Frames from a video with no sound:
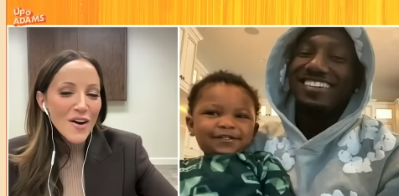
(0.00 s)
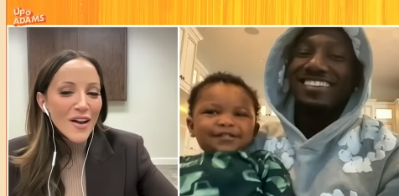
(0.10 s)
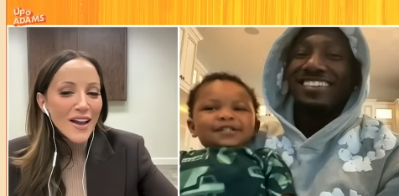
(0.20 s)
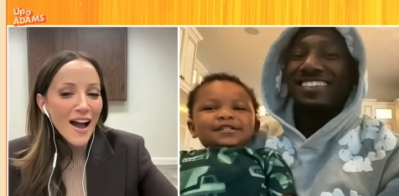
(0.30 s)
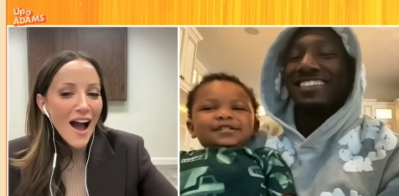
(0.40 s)

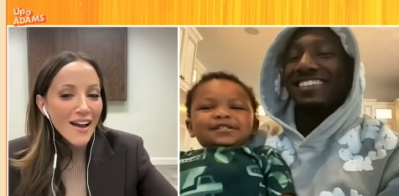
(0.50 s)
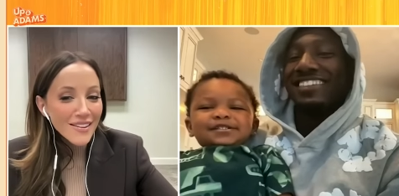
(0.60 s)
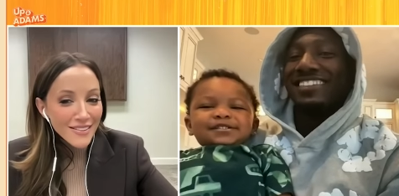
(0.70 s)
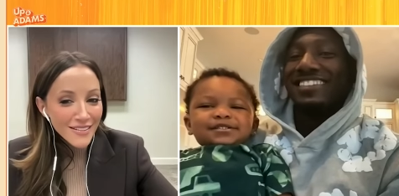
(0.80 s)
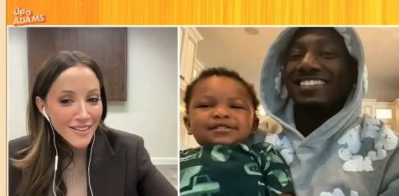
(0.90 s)
Speaker 1: Okay,
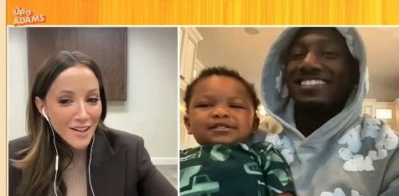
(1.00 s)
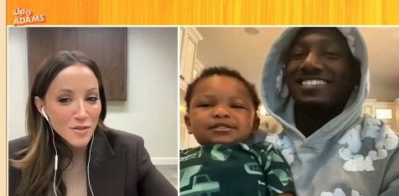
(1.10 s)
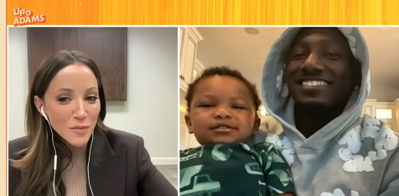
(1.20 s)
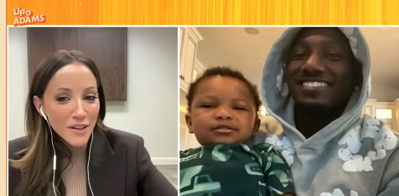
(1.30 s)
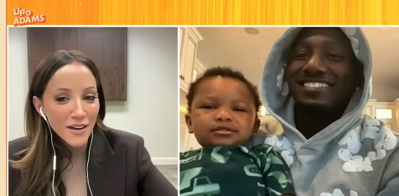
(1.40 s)
I think
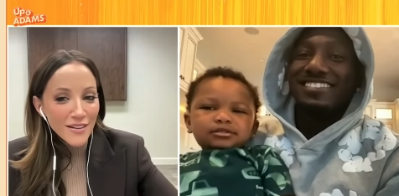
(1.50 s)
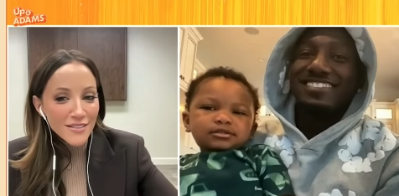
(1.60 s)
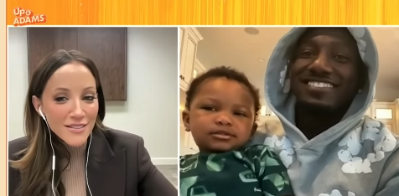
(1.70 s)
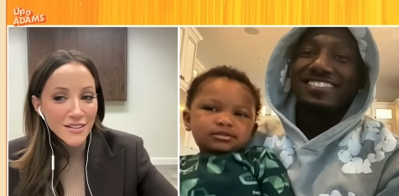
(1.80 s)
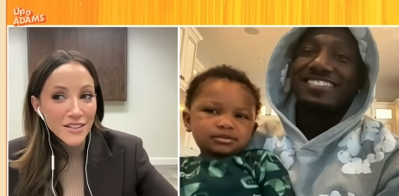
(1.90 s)
that's
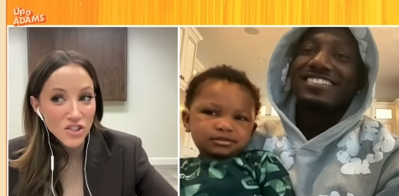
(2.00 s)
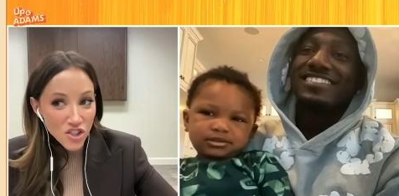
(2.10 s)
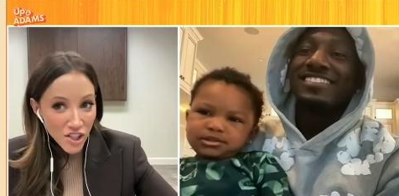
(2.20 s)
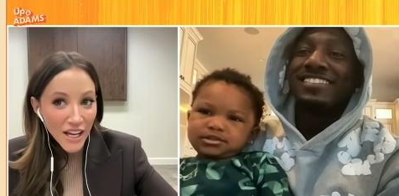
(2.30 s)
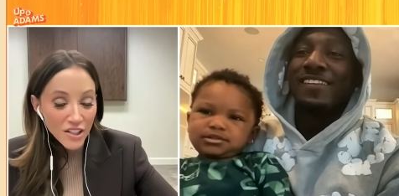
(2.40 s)
because
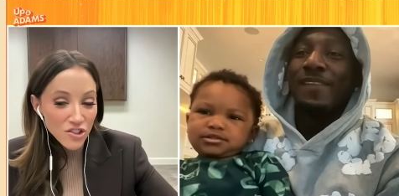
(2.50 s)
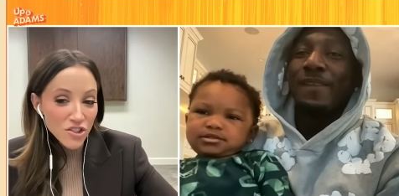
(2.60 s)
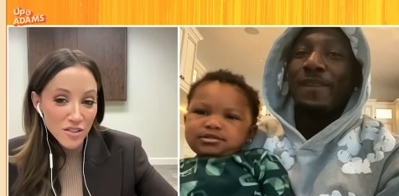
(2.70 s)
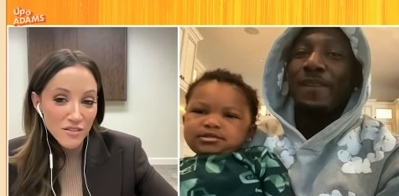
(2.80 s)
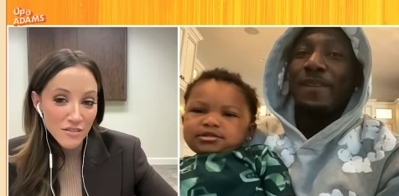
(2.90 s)
he's
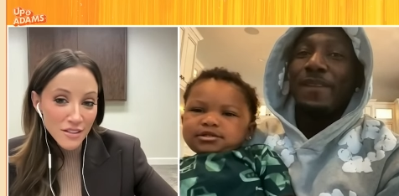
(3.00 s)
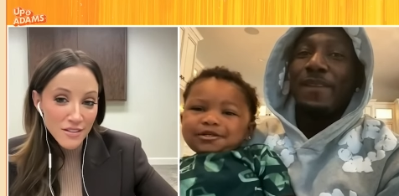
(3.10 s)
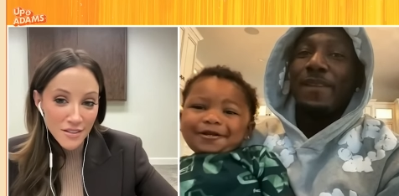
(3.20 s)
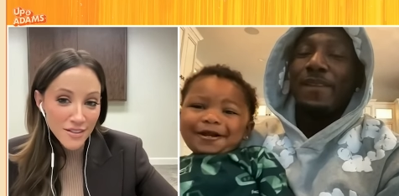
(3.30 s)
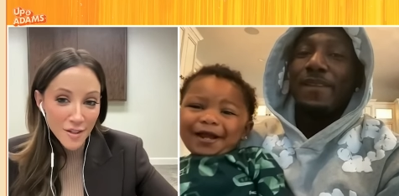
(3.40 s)
changed
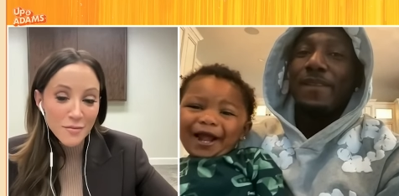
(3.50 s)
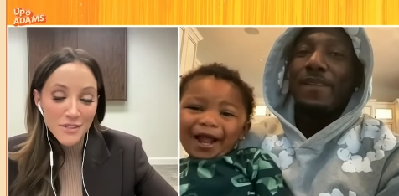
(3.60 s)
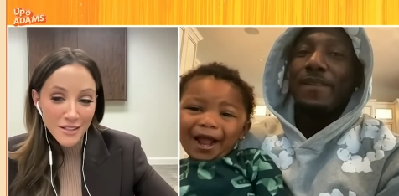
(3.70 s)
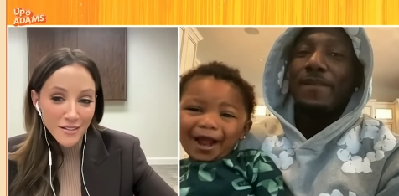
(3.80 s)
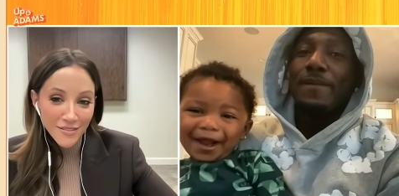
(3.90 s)
since the
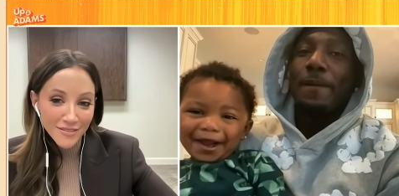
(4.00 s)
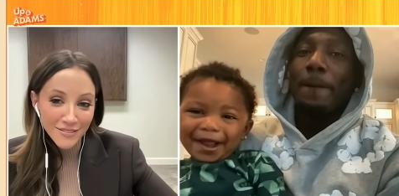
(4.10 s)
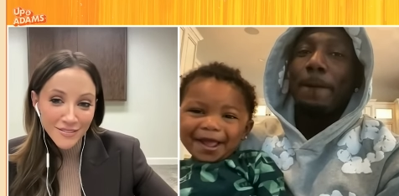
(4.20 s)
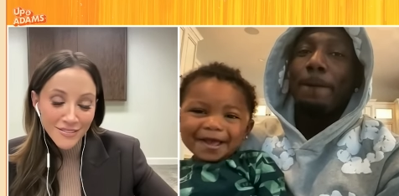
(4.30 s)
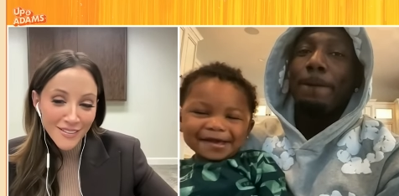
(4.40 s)
Skims deal.
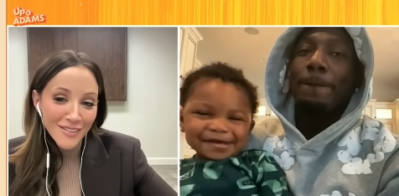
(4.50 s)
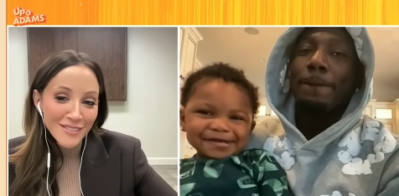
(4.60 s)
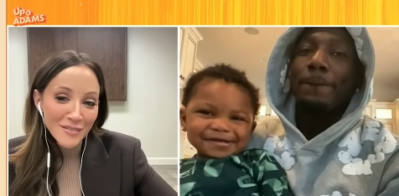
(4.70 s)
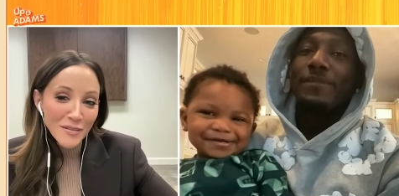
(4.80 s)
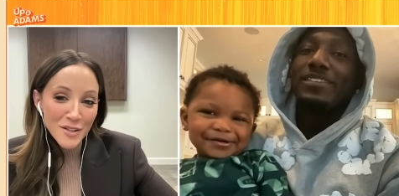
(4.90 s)

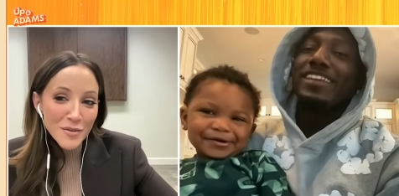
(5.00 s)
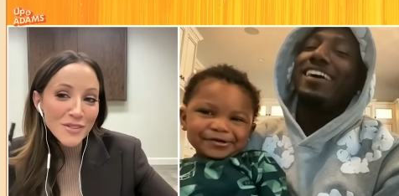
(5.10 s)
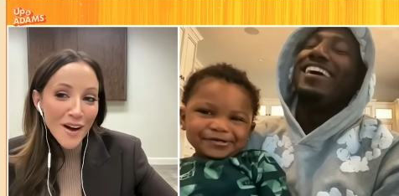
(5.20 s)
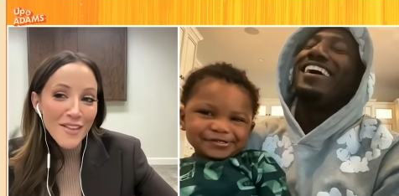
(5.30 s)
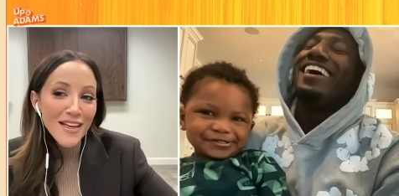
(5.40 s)
When
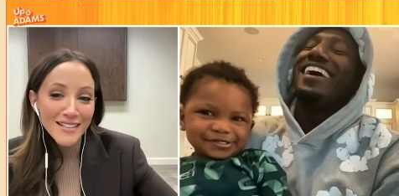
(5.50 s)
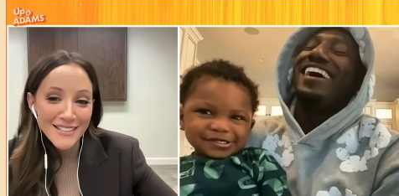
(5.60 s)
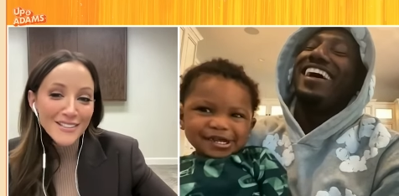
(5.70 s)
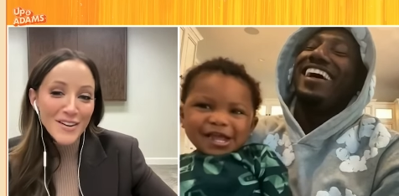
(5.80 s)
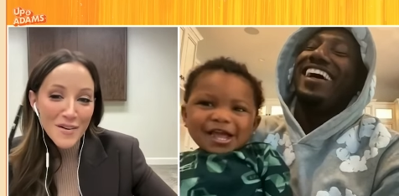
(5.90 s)
you saw
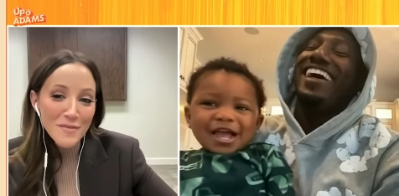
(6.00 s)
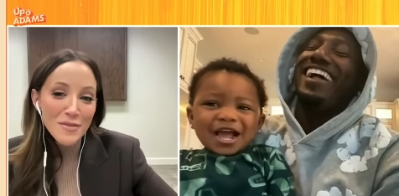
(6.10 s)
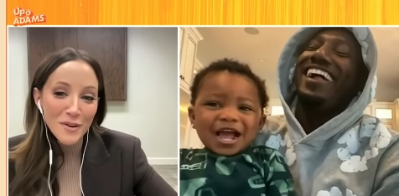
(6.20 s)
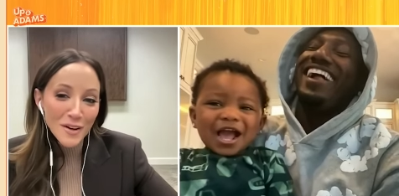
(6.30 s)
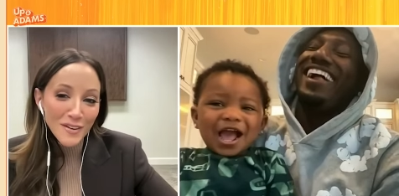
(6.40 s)
that deal
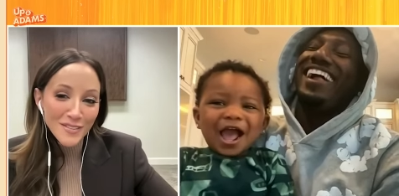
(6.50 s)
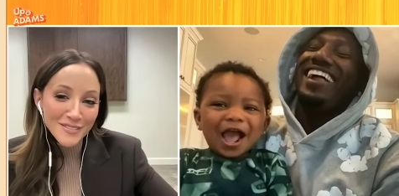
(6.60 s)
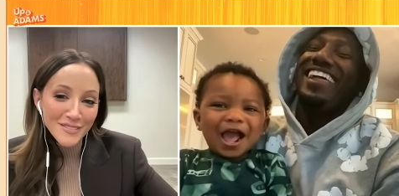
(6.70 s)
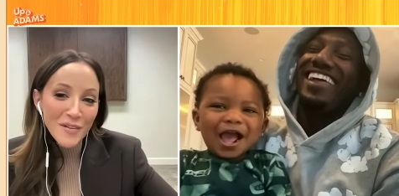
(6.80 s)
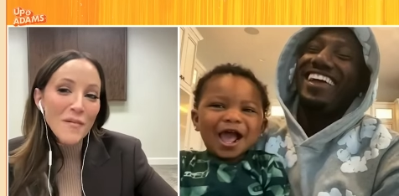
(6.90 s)
come through,
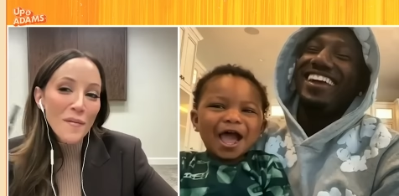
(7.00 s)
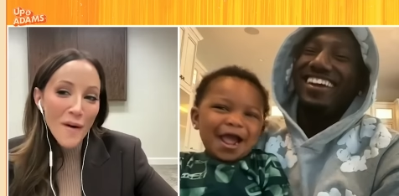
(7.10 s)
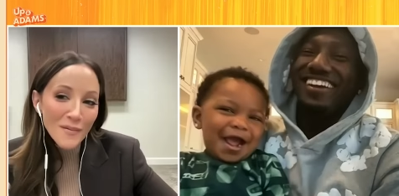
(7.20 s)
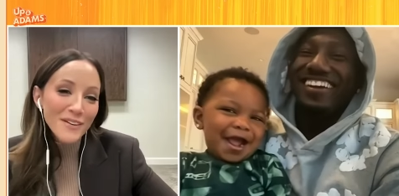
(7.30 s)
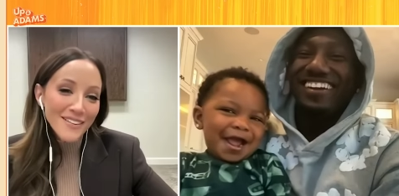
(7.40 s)

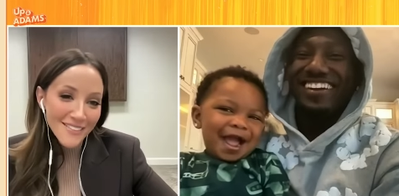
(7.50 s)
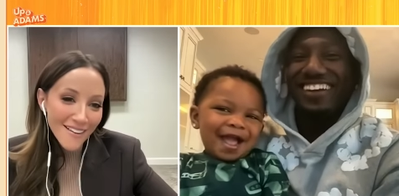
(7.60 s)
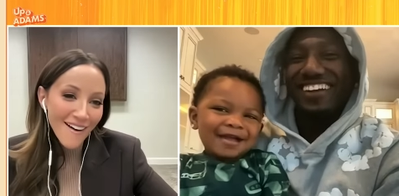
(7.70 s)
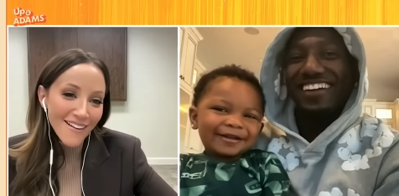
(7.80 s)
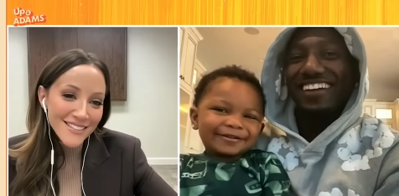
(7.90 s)
what were
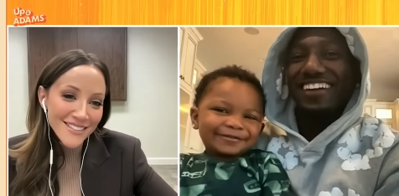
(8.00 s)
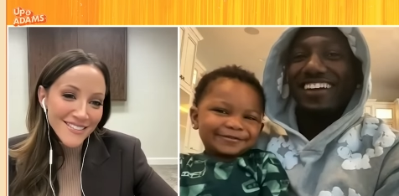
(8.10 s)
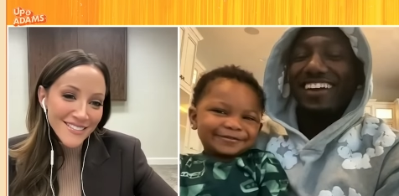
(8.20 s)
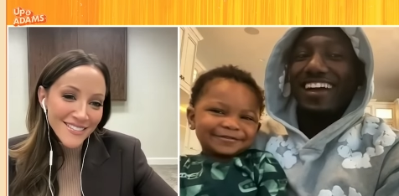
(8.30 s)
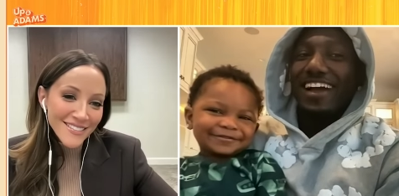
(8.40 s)
your
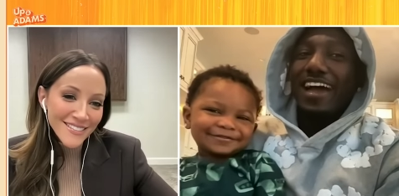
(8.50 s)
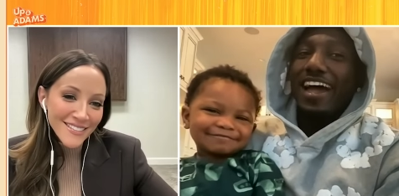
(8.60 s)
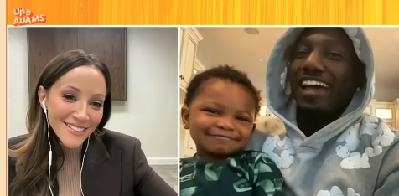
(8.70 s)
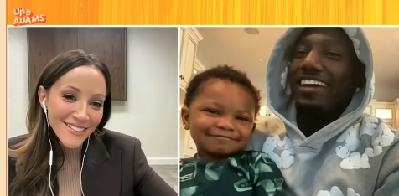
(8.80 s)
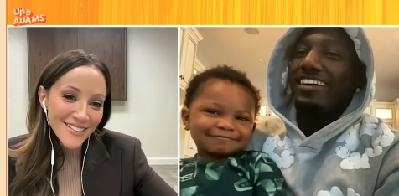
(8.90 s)
thoughts?
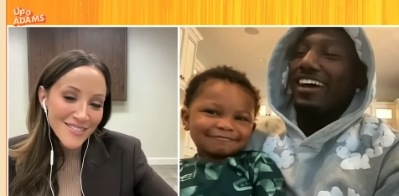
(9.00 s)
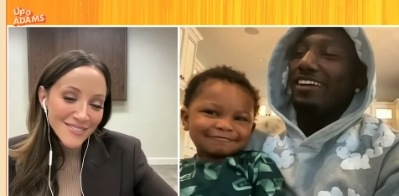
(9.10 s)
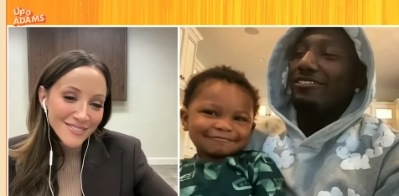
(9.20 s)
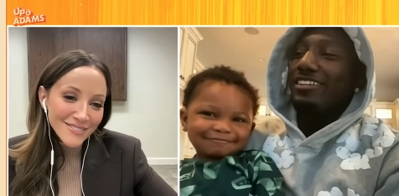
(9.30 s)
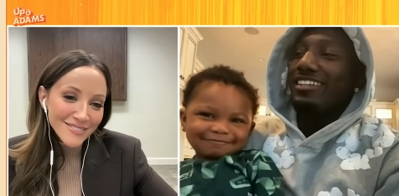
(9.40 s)

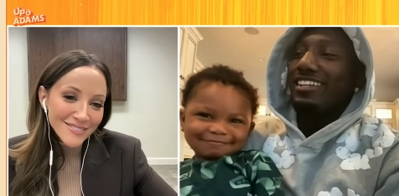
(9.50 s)
Speaker 2: I really